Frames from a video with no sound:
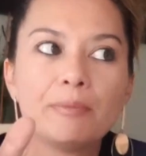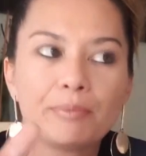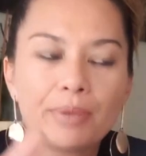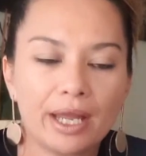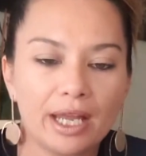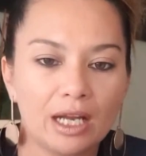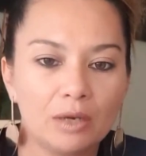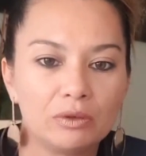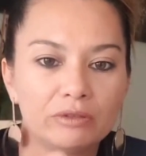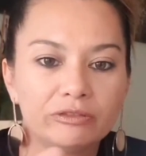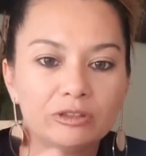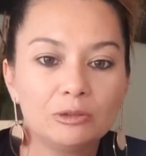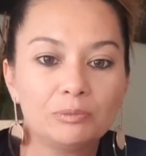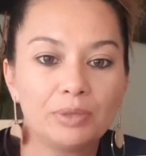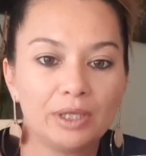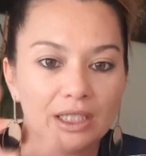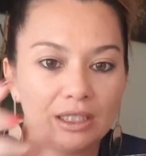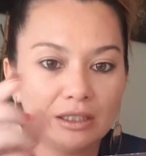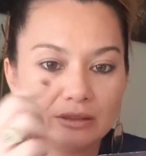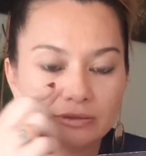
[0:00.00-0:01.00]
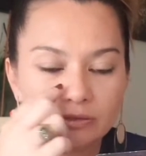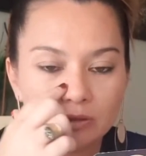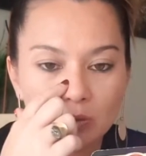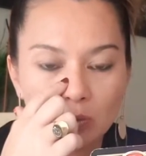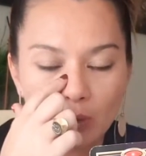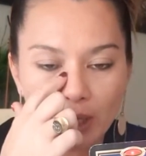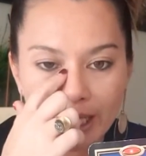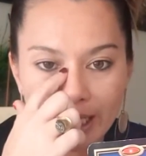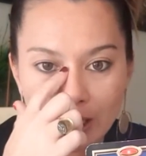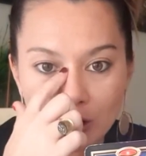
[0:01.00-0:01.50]
powerful
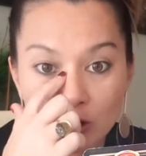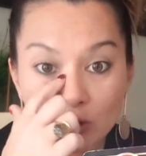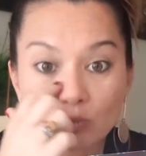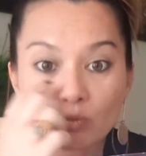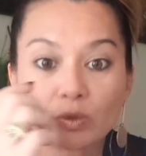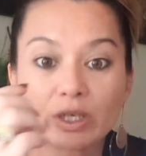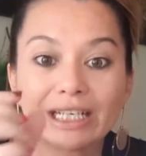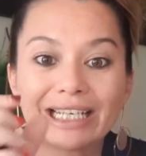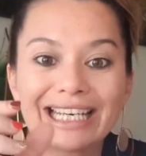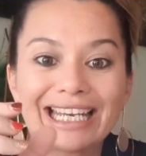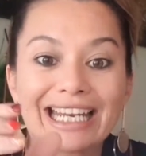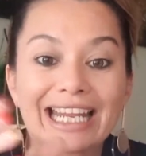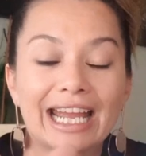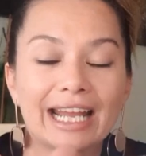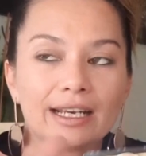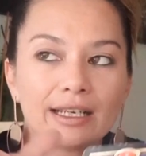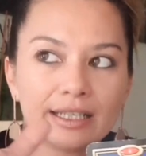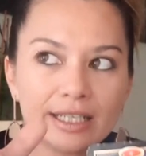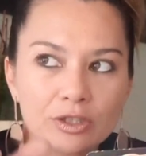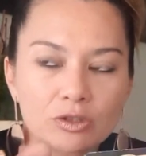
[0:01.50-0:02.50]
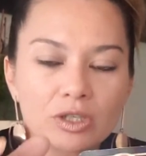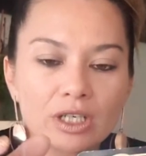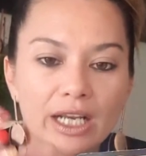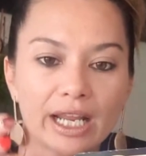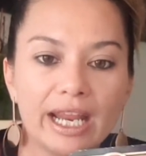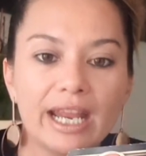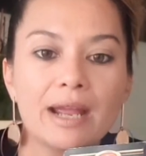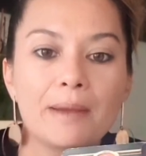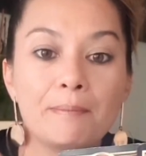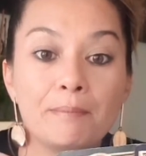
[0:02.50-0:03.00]
week to really get
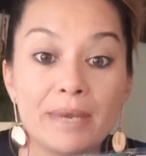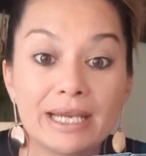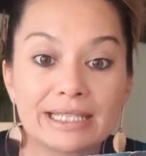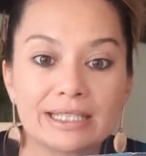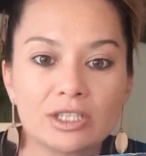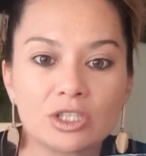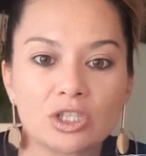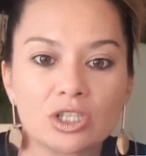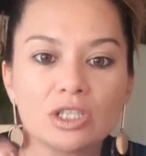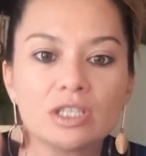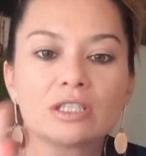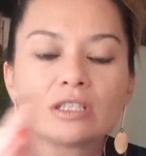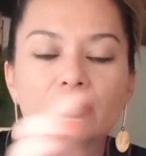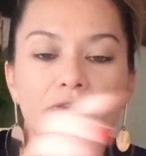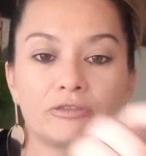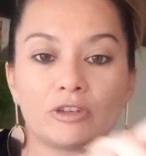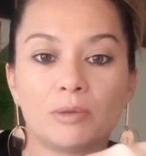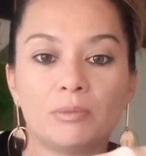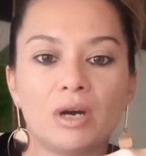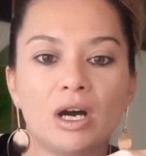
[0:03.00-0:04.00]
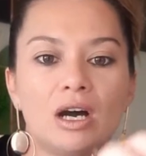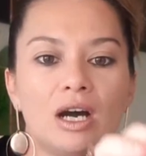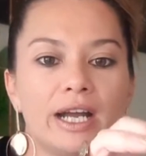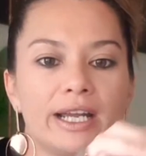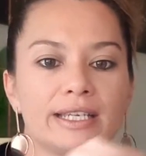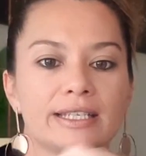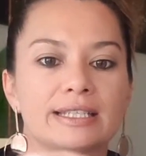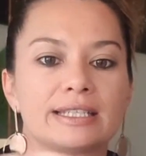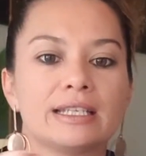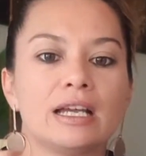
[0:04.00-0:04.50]
literally messages from
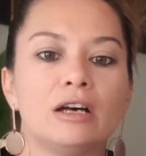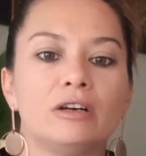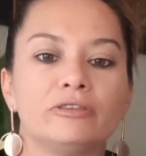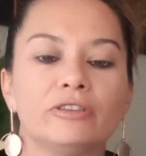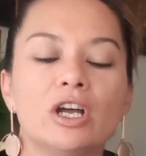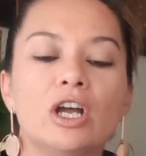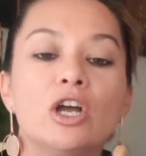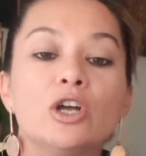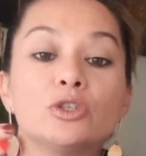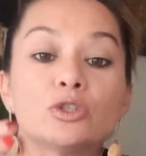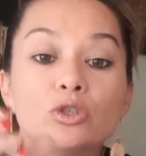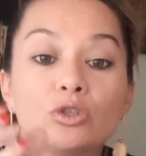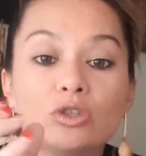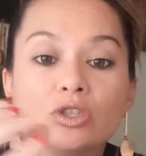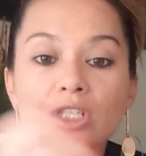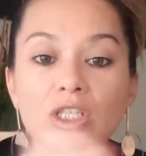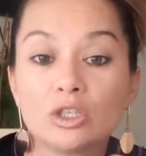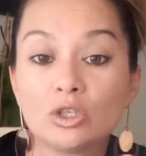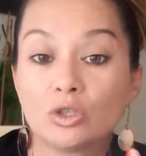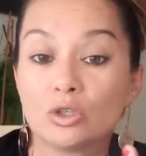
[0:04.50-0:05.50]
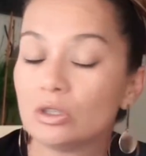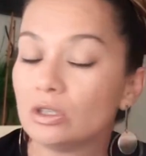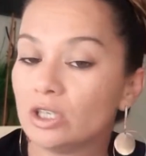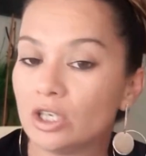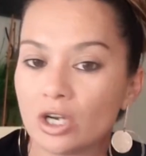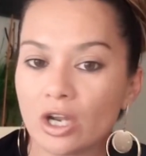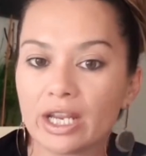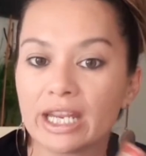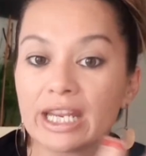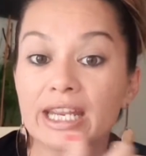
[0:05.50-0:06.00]
higher self, to do,
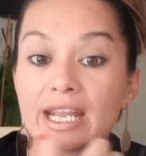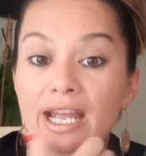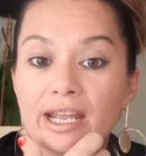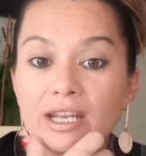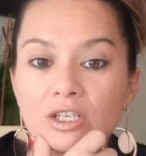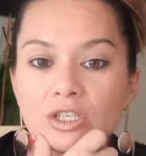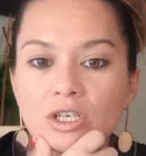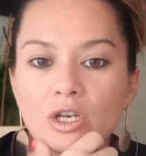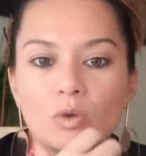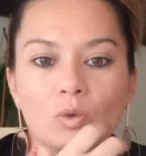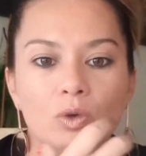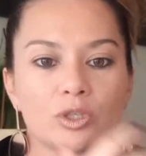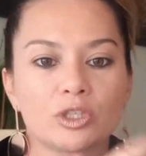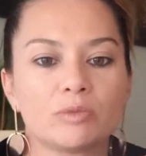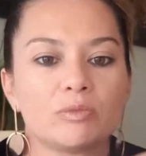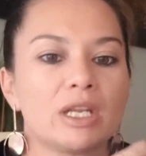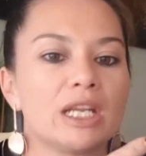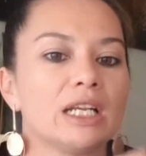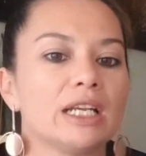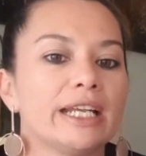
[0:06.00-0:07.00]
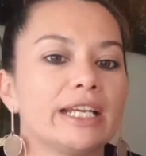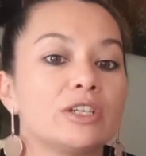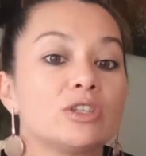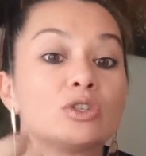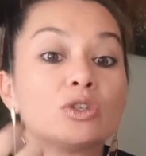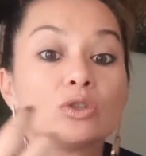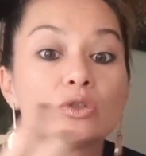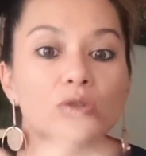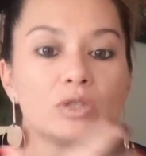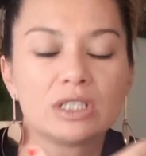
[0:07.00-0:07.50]
you know, engage in quantum healing,
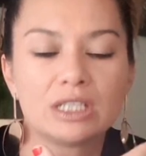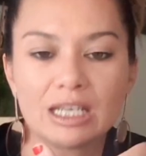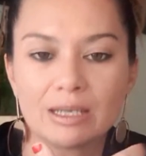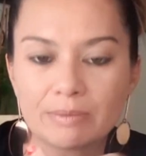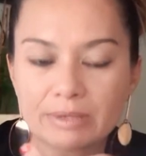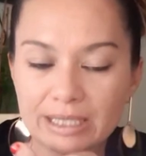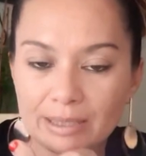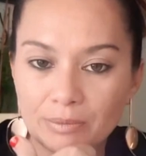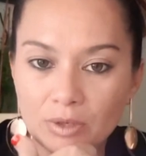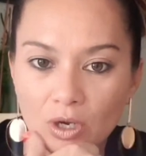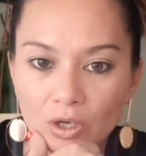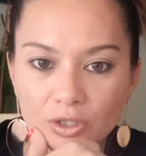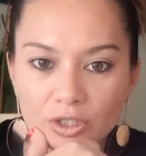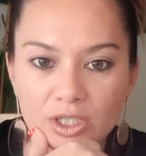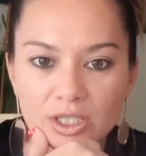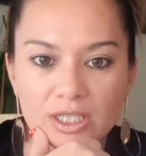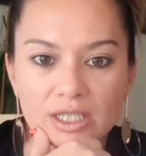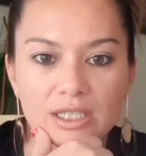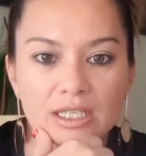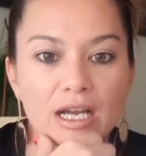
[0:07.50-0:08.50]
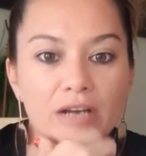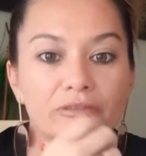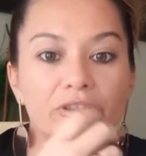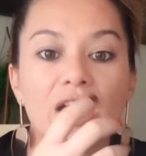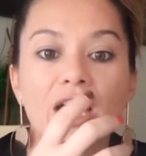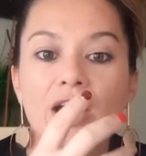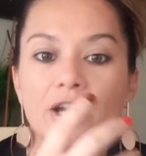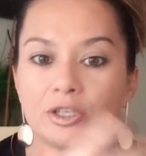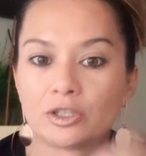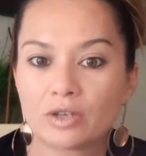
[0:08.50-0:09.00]
do deep subconscious stuff,
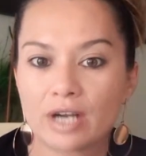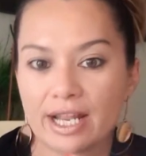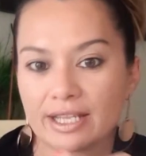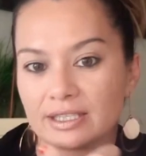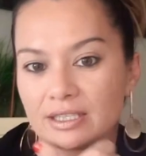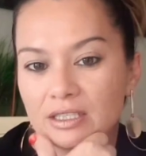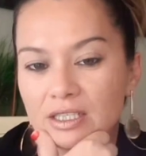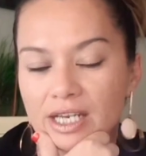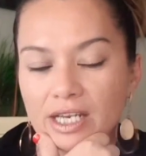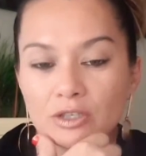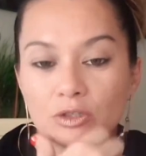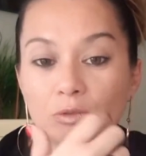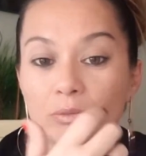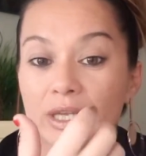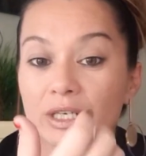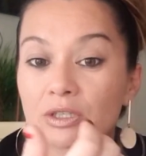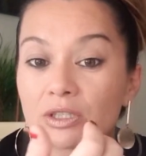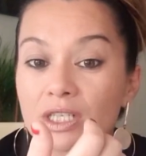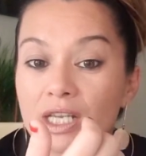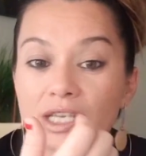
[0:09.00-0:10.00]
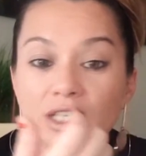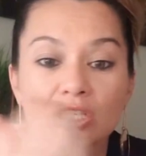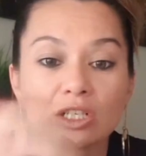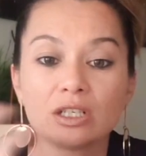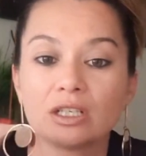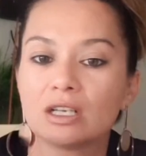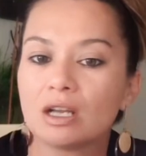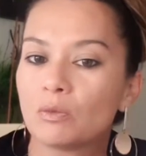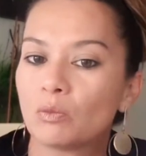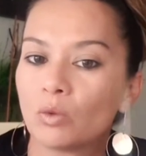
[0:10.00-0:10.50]
transcendental
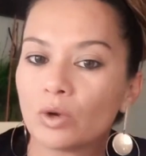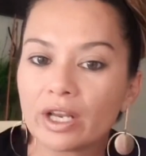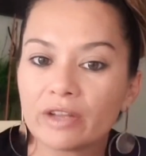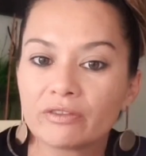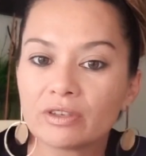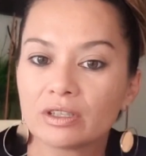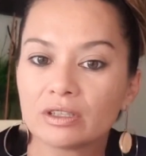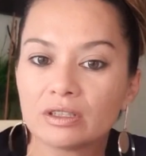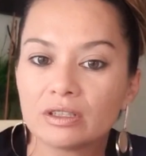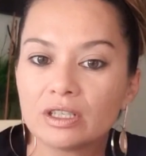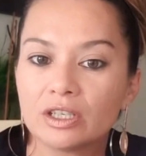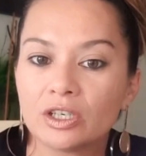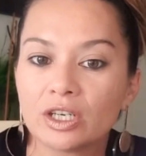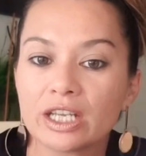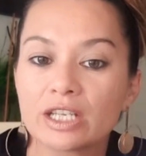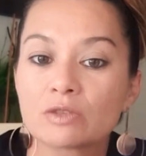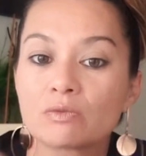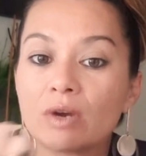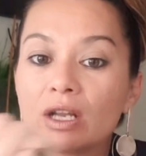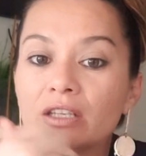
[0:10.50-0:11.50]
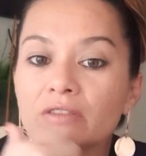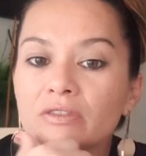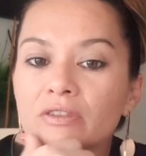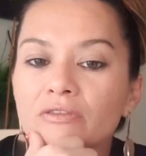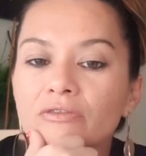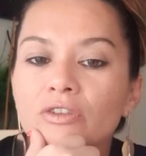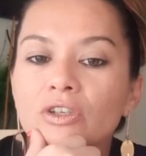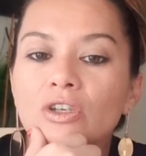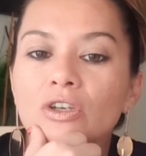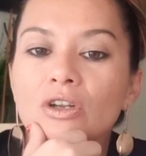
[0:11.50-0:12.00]
meditation, whatever, you know, is
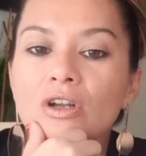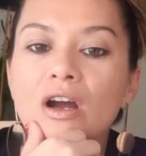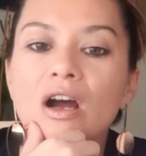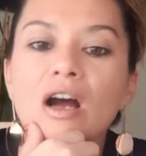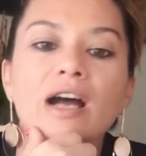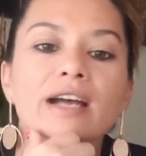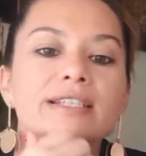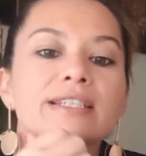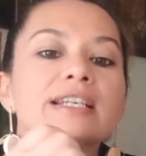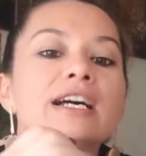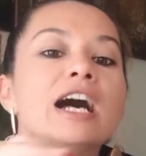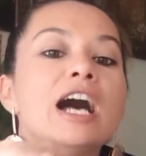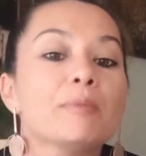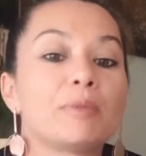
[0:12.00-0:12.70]
relevant for you guys.